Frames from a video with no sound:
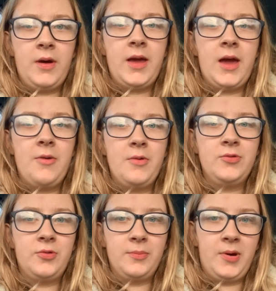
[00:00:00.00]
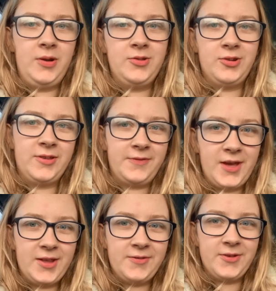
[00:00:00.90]
Right, I want to apologise
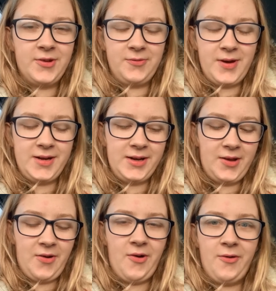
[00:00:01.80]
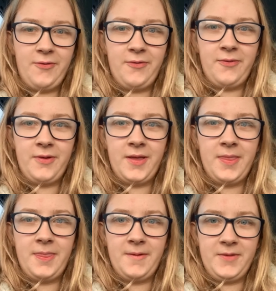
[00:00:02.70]
first for not rounding off
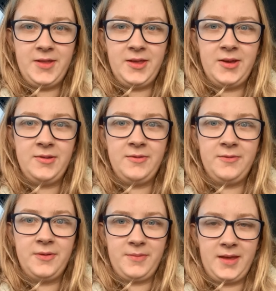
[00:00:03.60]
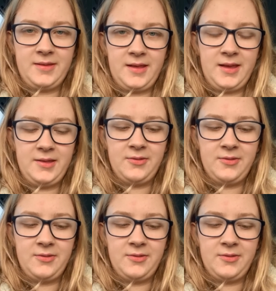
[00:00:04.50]
the video from yesterday.